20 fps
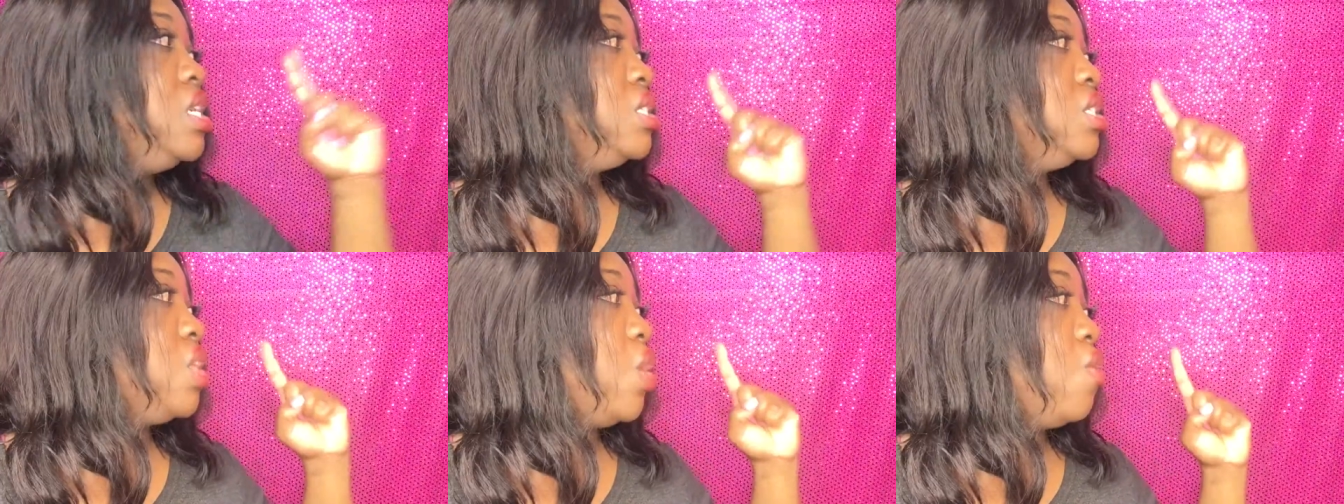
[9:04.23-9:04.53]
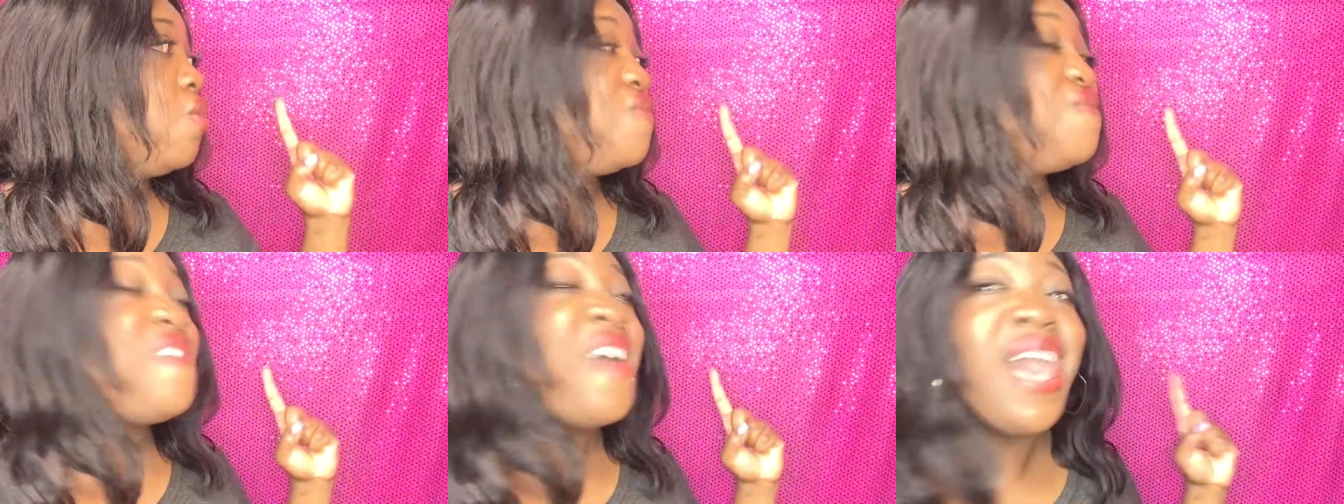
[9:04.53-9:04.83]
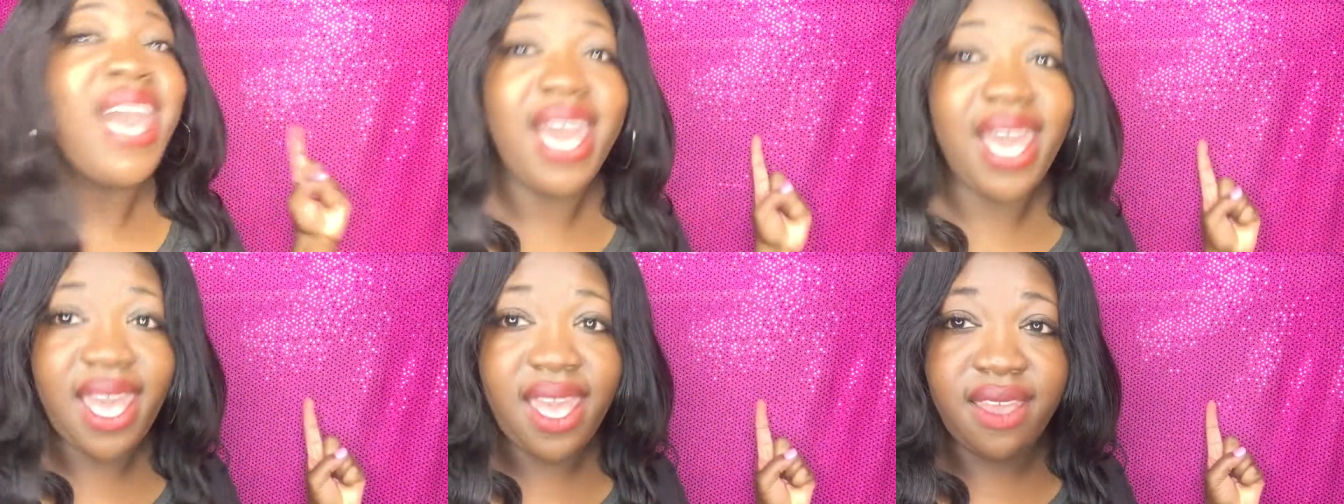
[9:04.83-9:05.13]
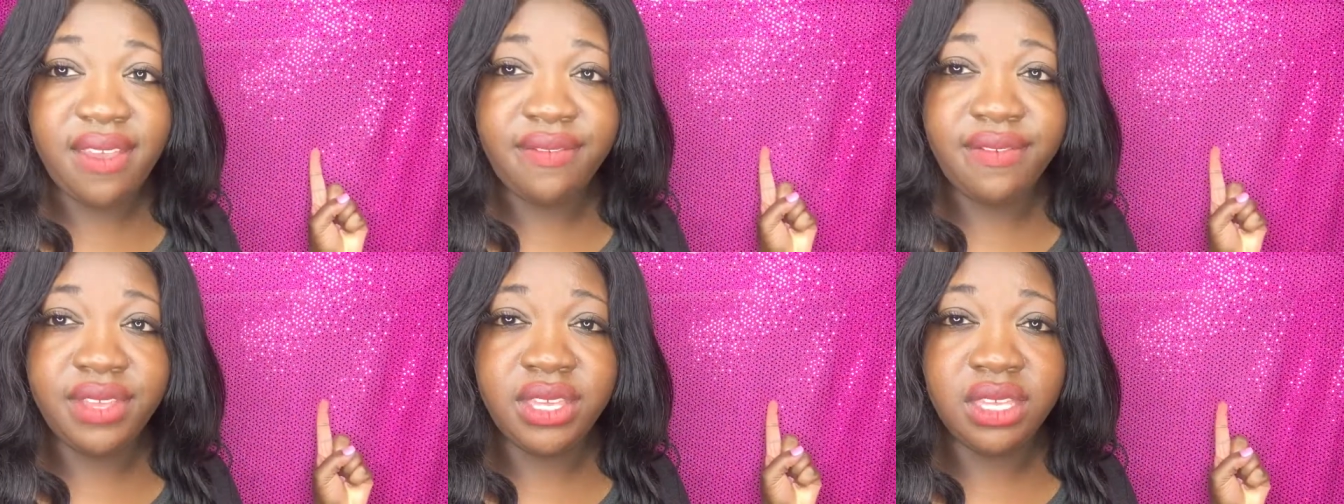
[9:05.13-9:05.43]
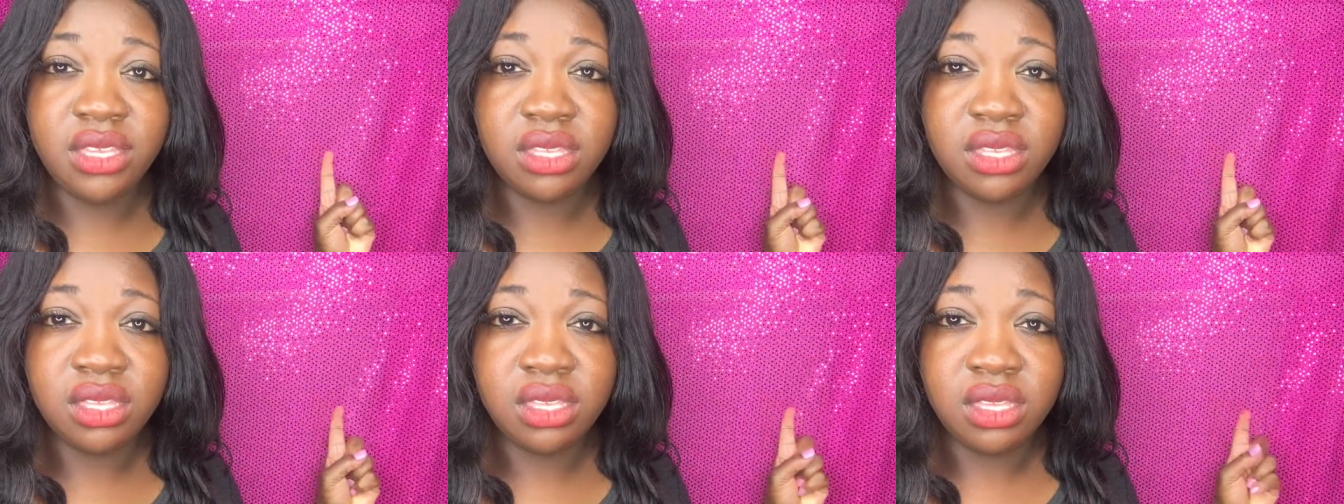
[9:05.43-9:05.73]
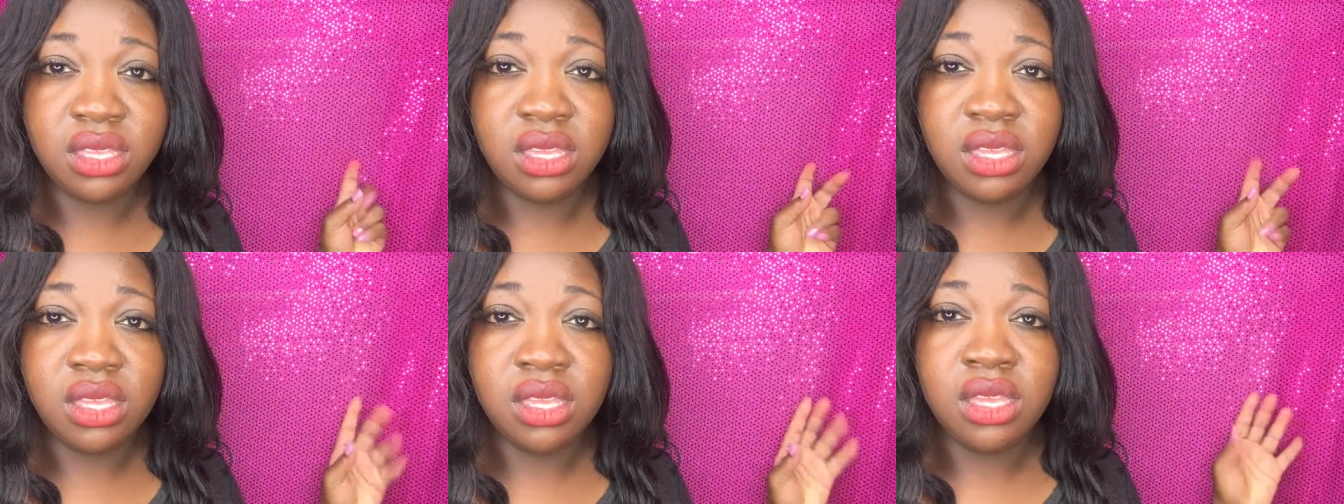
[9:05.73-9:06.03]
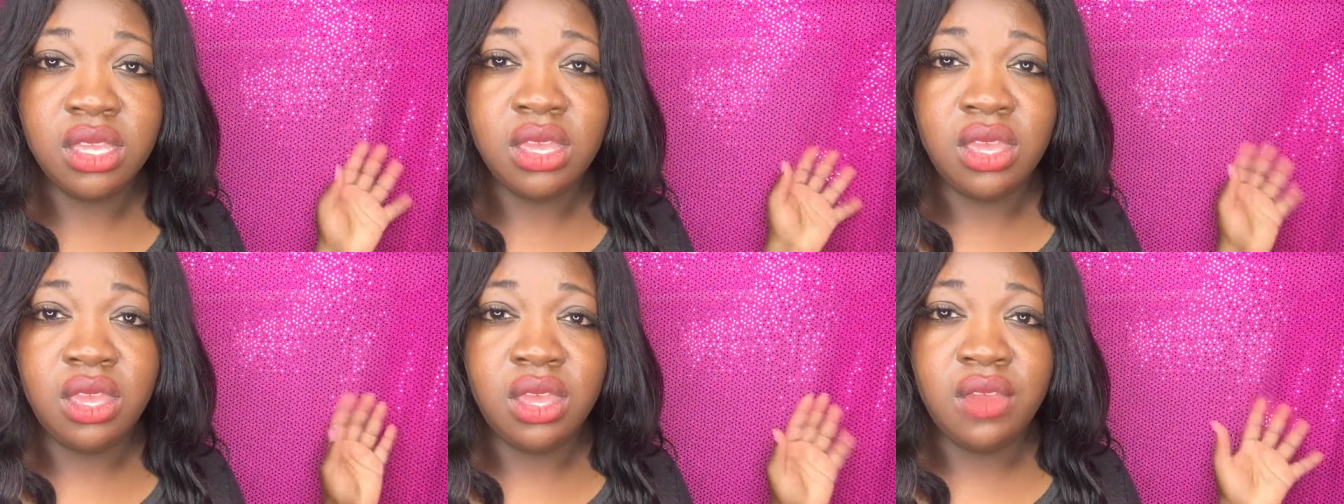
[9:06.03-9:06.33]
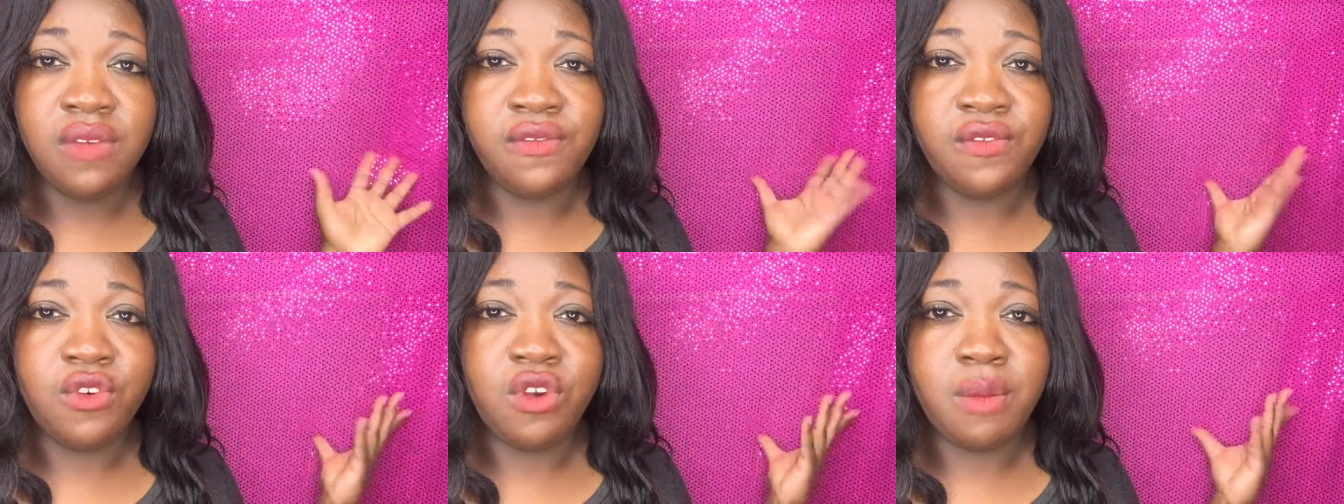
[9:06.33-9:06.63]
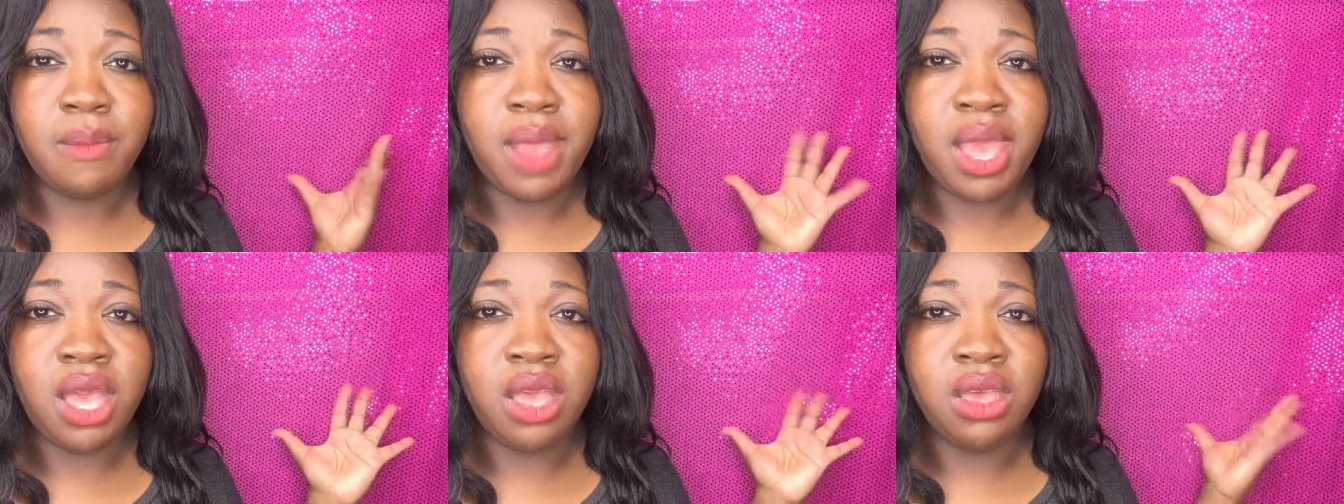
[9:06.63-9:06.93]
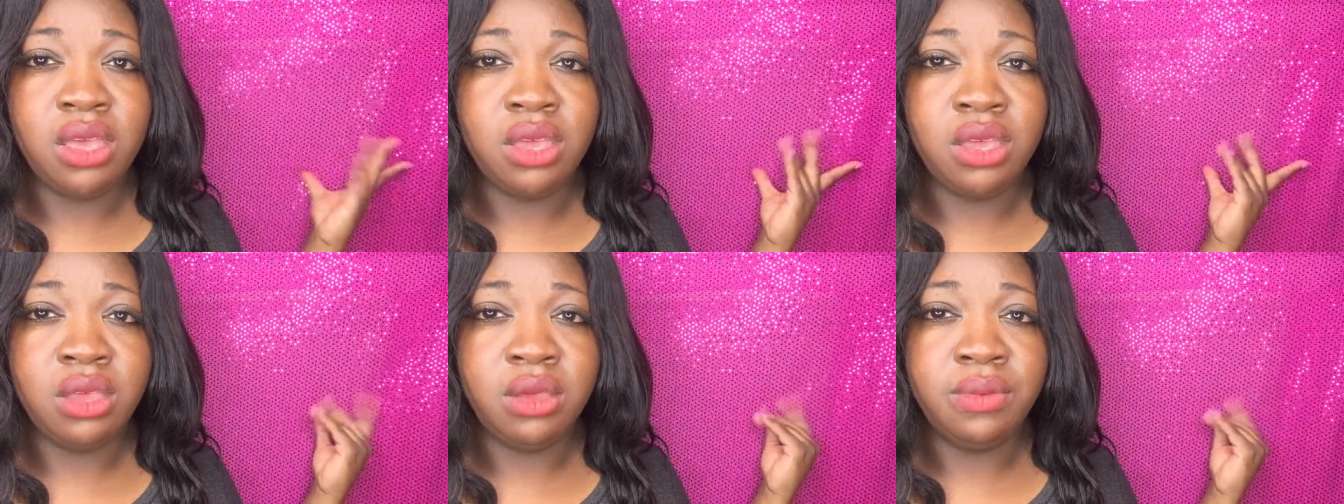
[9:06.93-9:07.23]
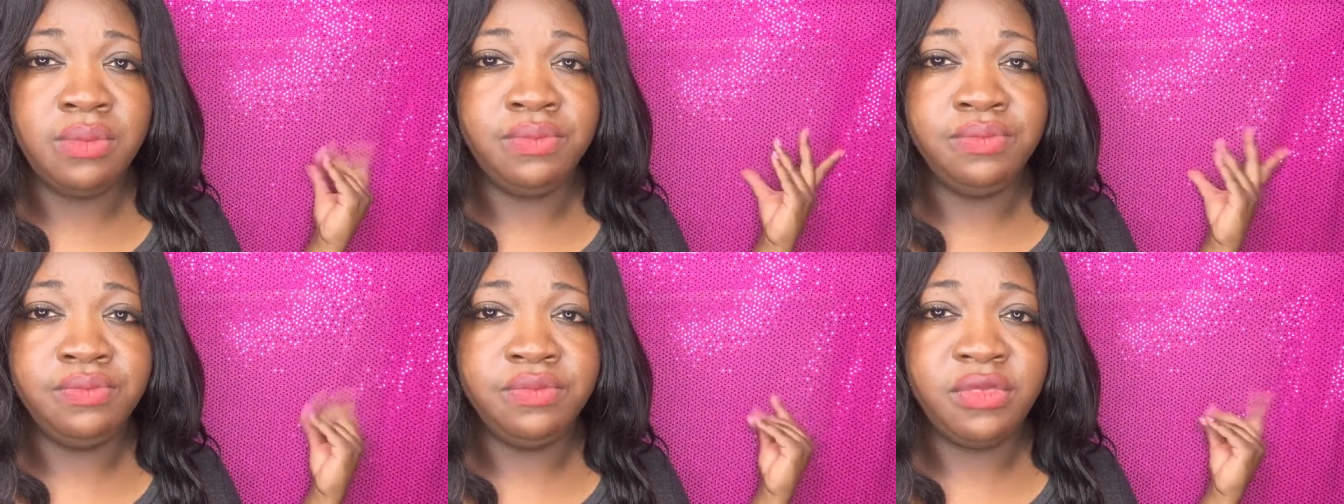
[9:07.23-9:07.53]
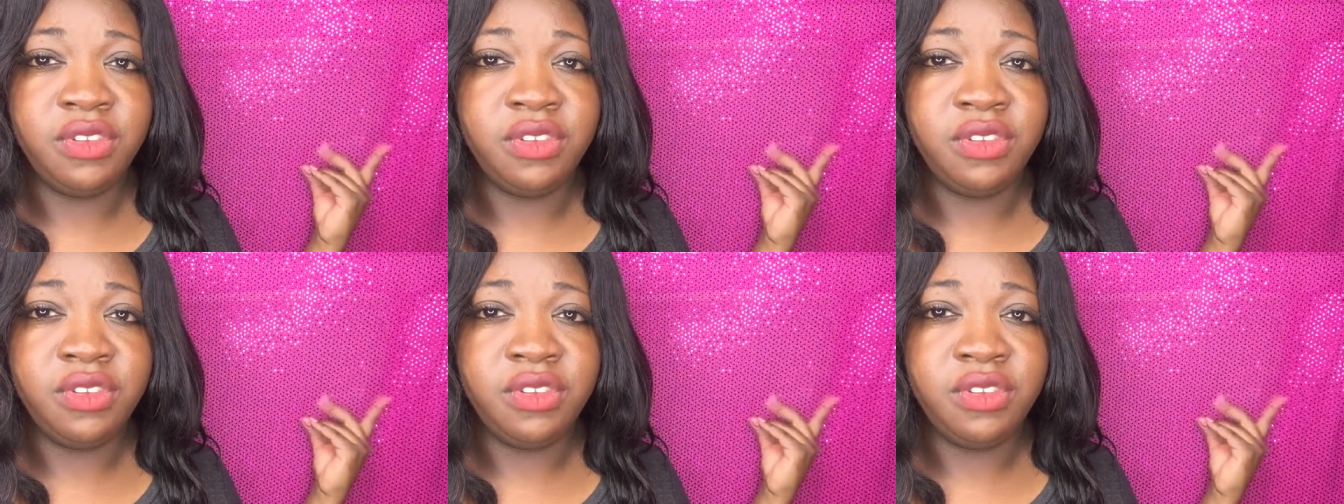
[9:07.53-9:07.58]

So $5 for my